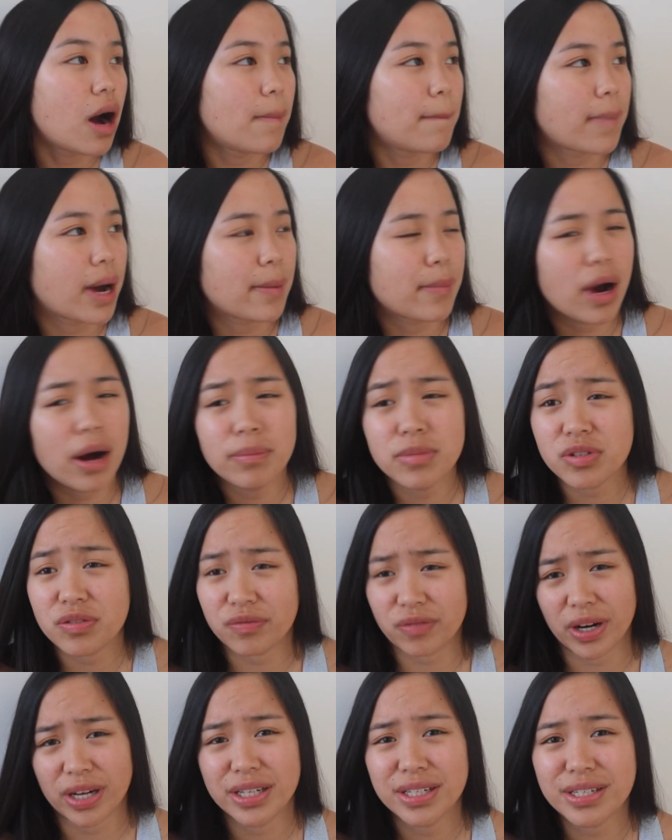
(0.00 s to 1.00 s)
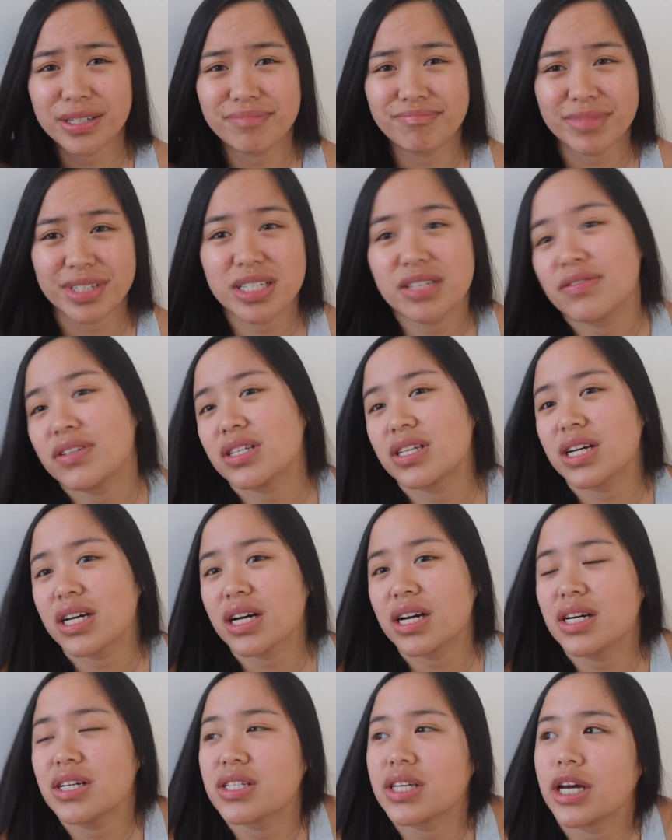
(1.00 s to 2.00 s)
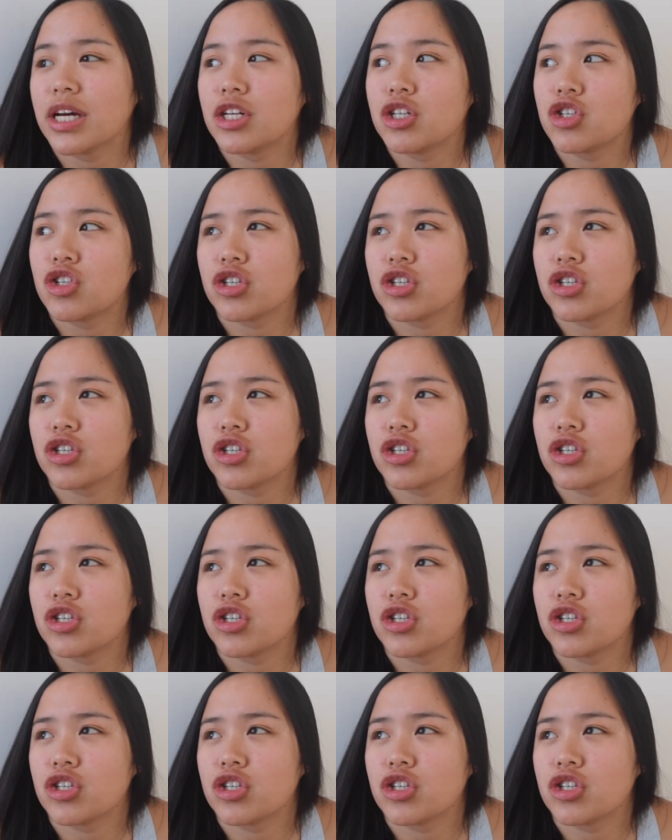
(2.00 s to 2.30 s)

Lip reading: my mom's friend is visiting us and